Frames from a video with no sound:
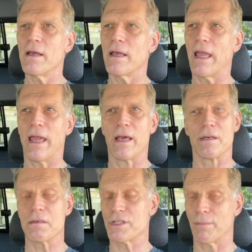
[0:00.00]

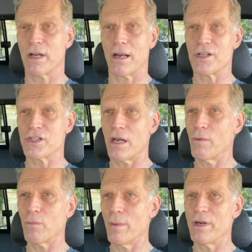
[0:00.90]
and some kind of desire.
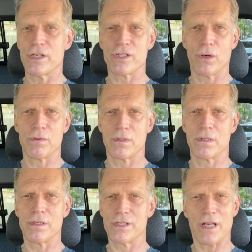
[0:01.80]
What, women just don't
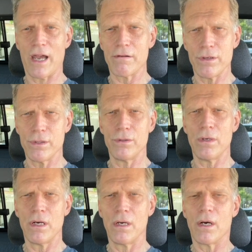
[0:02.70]
desire you?
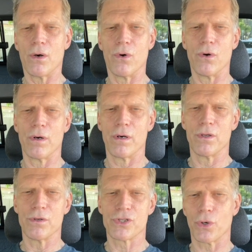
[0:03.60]
Or
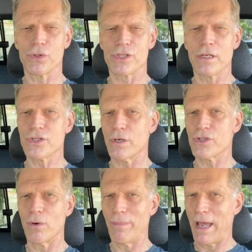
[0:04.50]
your social skills are
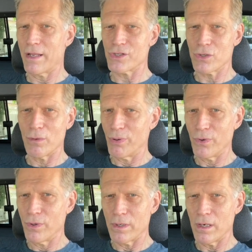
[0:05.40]
so bad and so
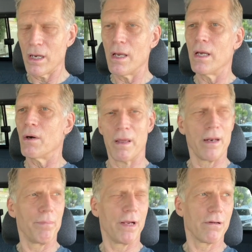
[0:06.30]
poor? And
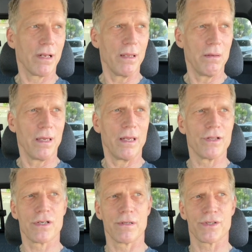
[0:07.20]
apparently
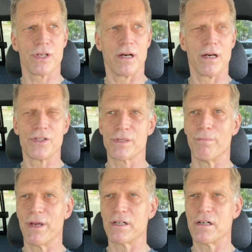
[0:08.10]
insults are just
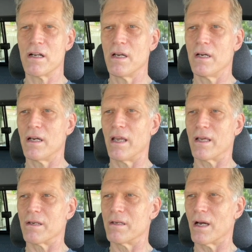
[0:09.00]
bitter
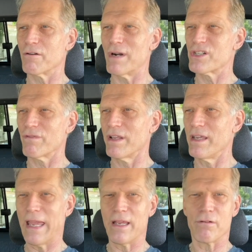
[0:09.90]
and
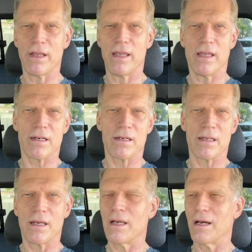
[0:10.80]
aggressively angry, and
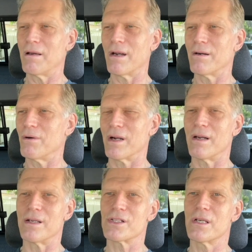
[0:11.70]
I don't know what
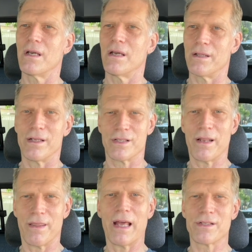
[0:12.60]
it is.
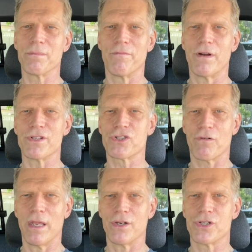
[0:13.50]
That's a very
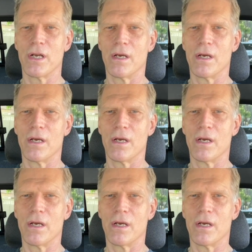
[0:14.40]
strange